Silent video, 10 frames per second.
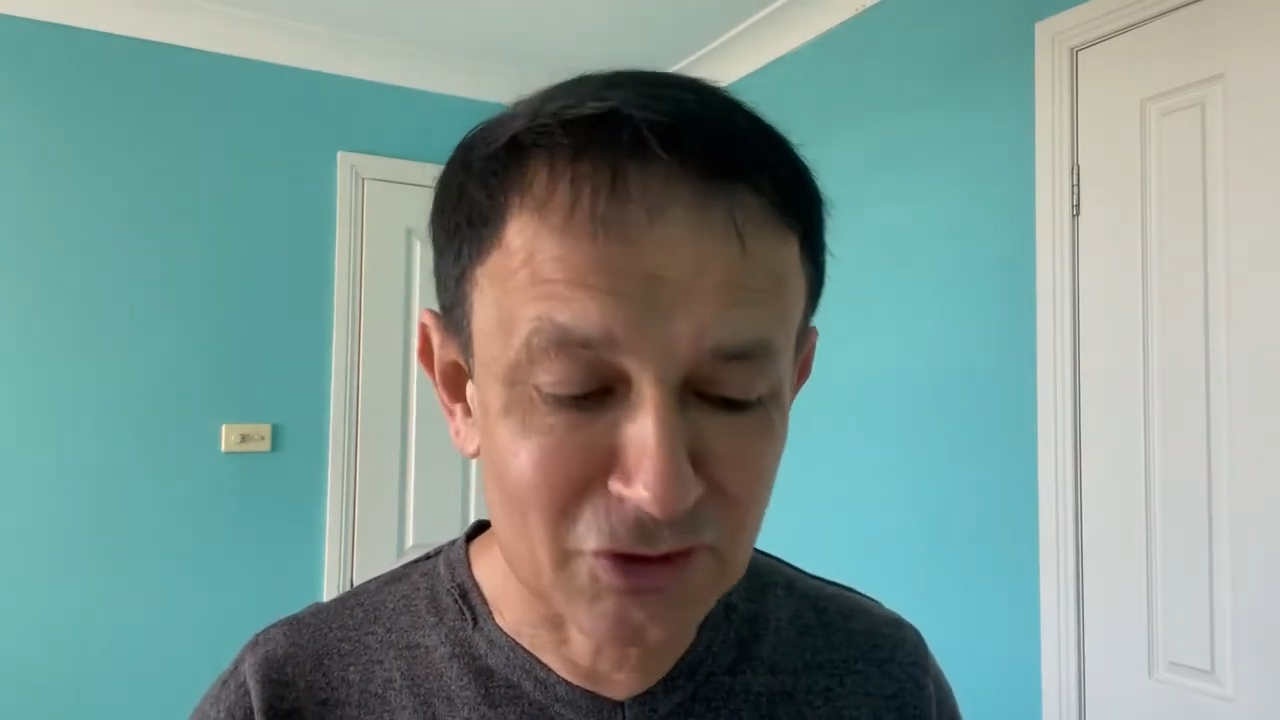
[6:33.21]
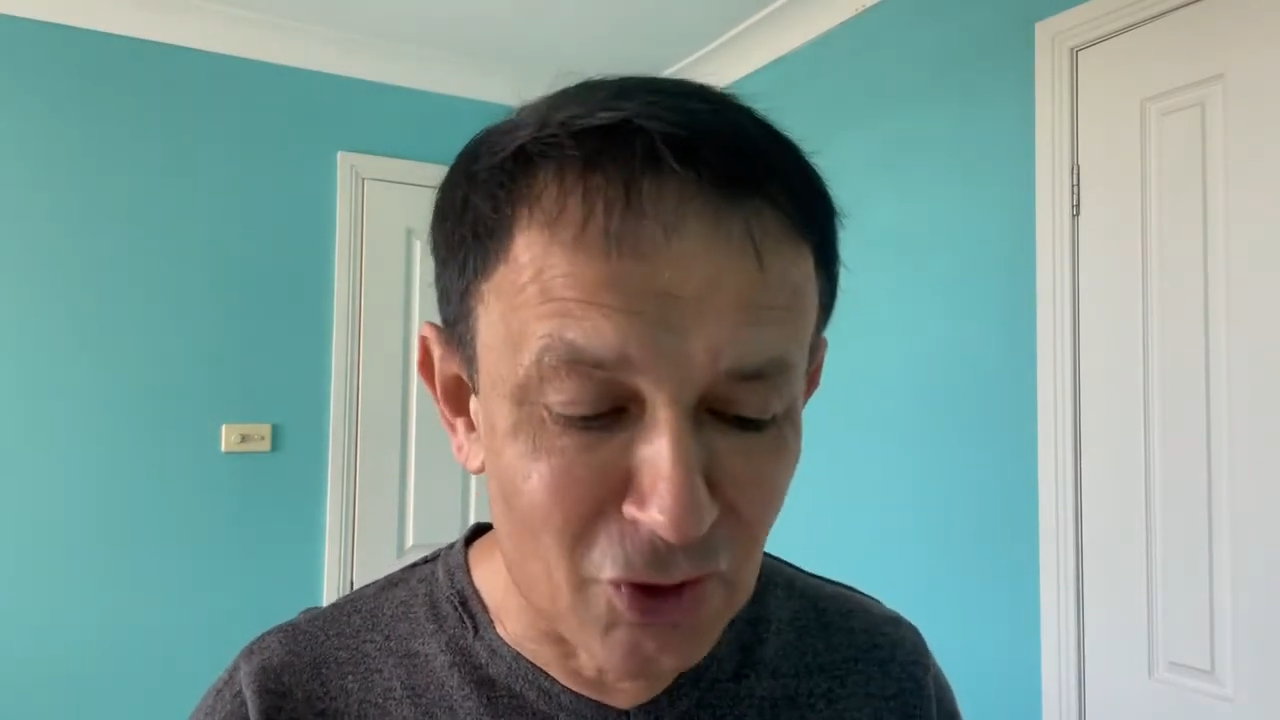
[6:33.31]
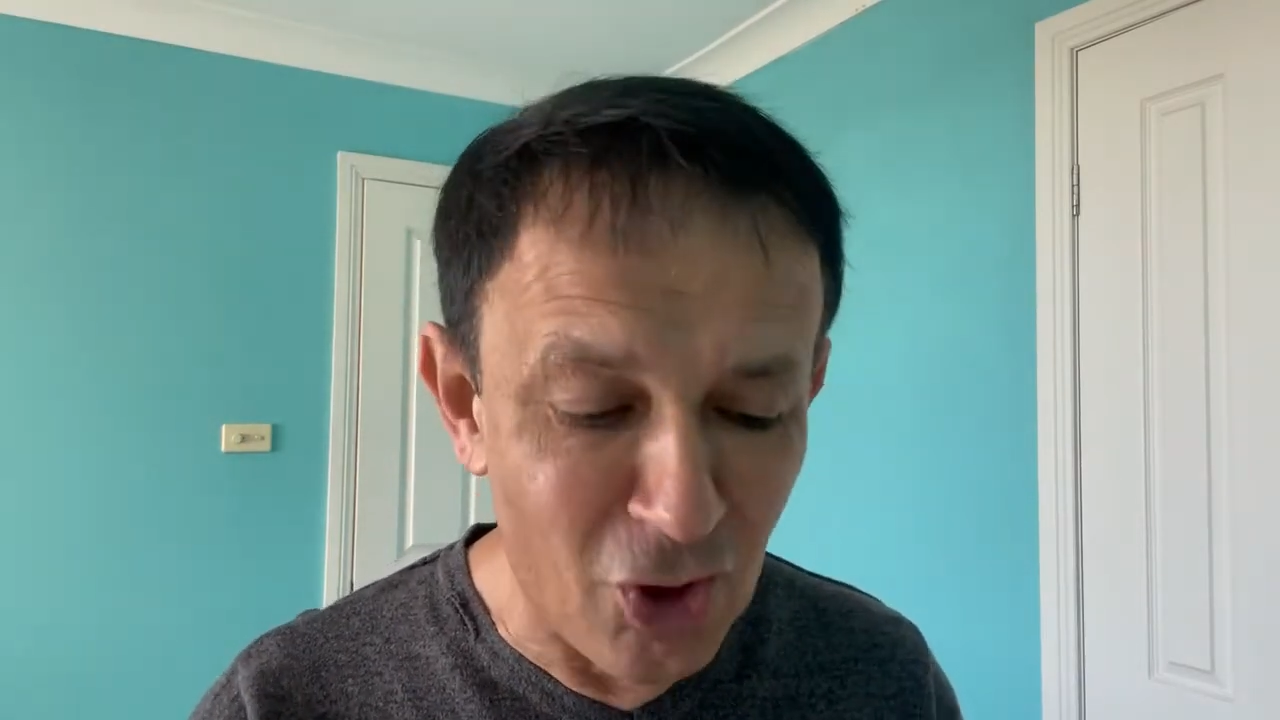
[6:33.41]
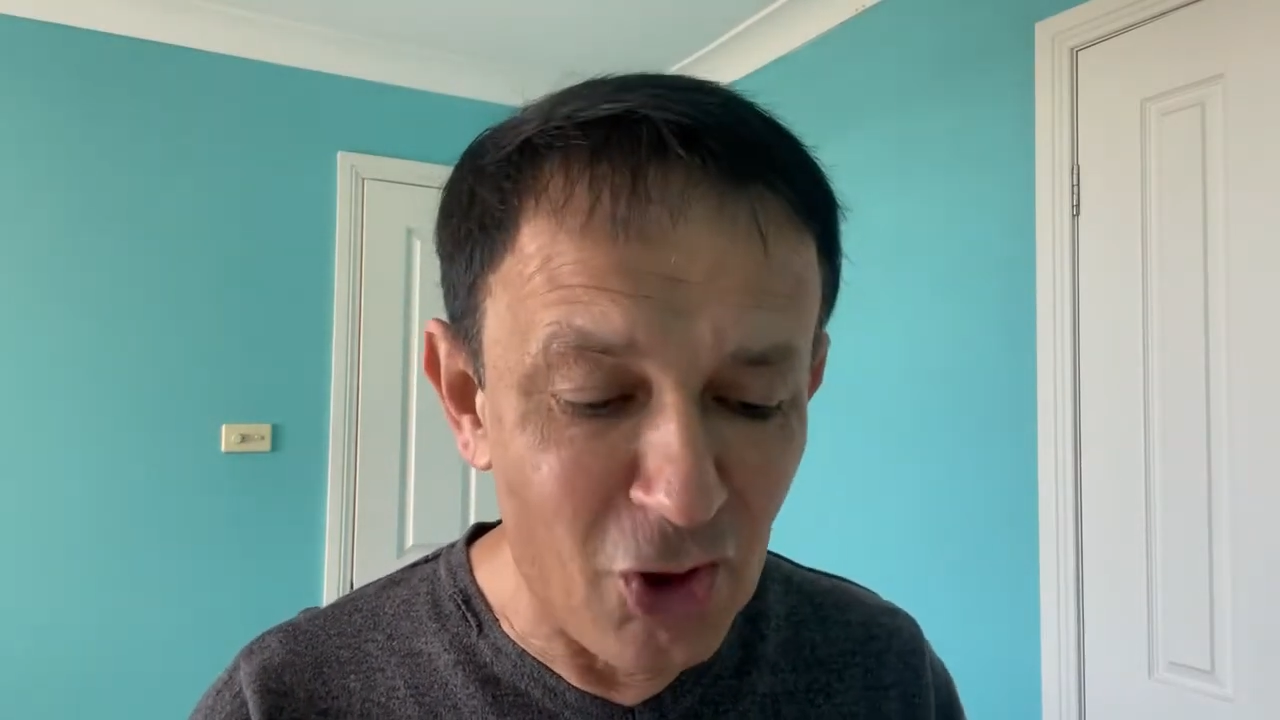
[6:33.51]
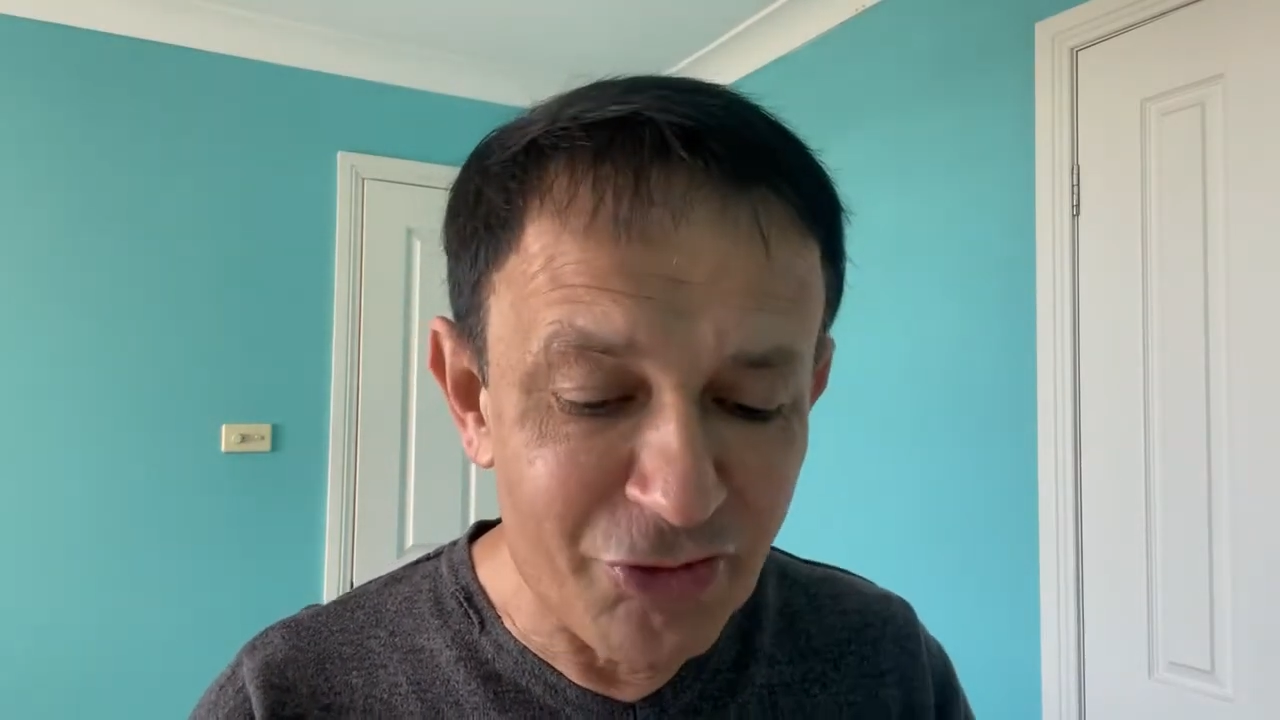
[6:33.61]

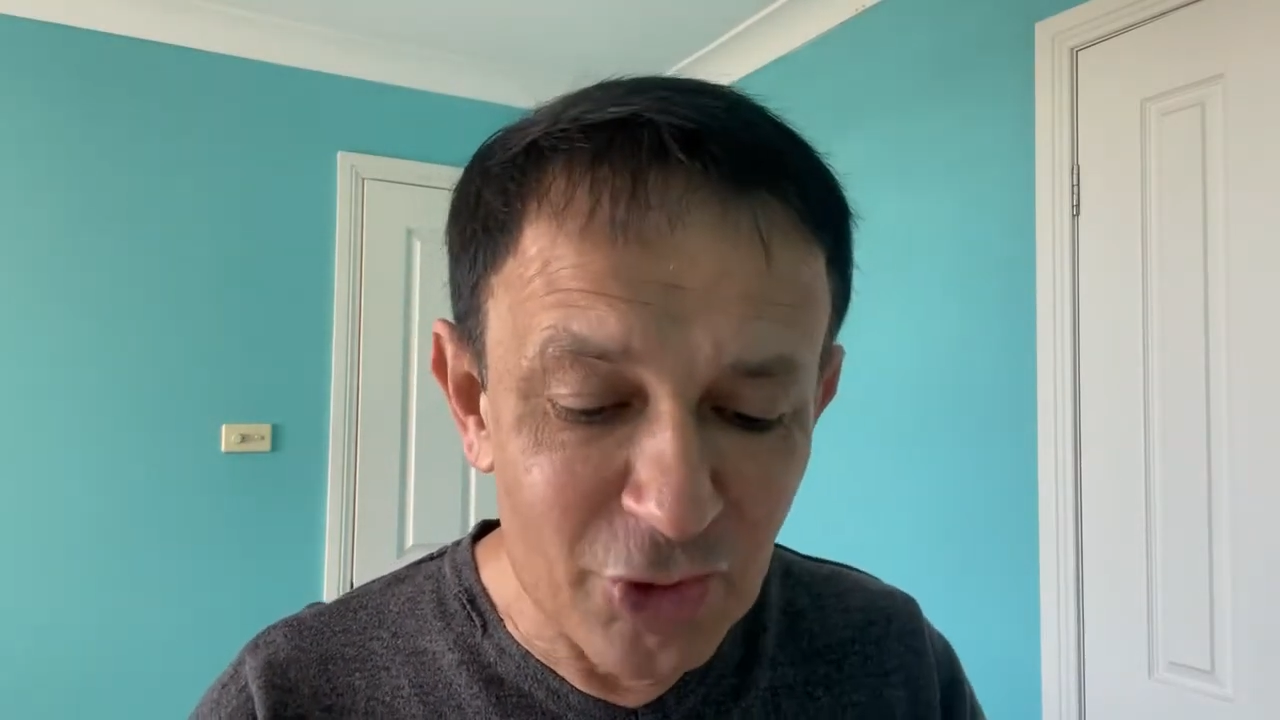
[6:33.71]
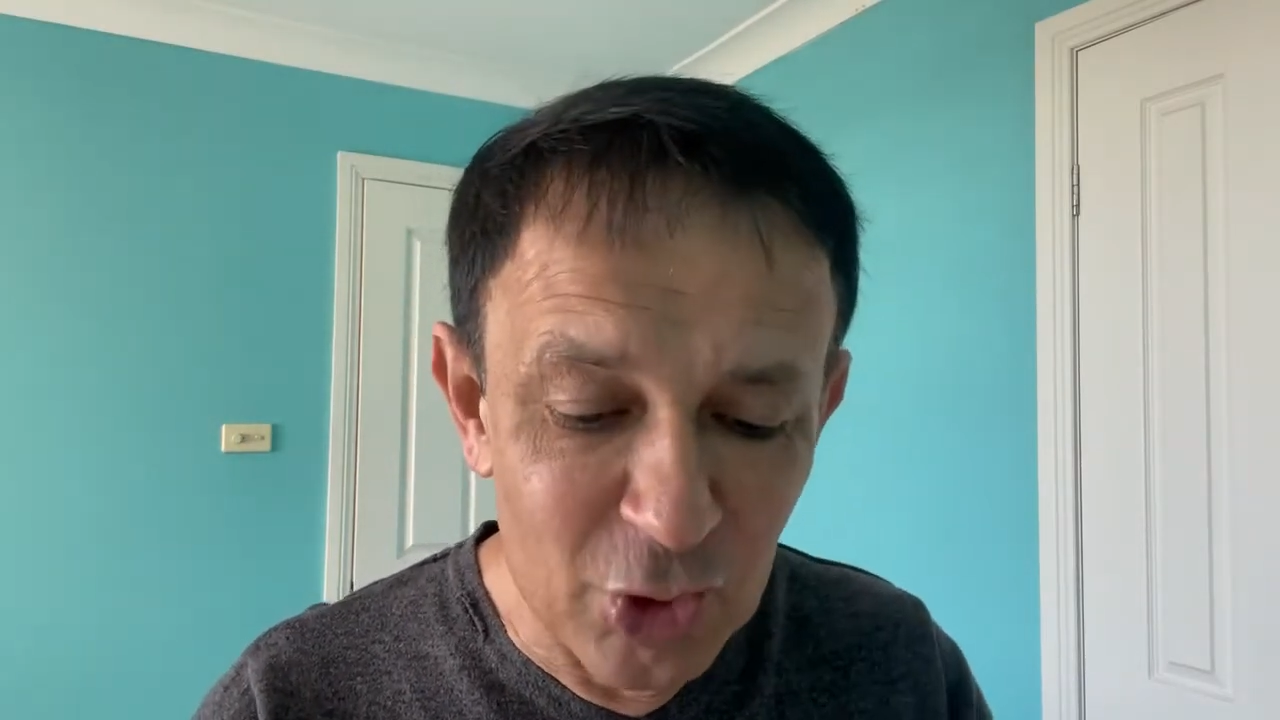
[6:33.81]
God the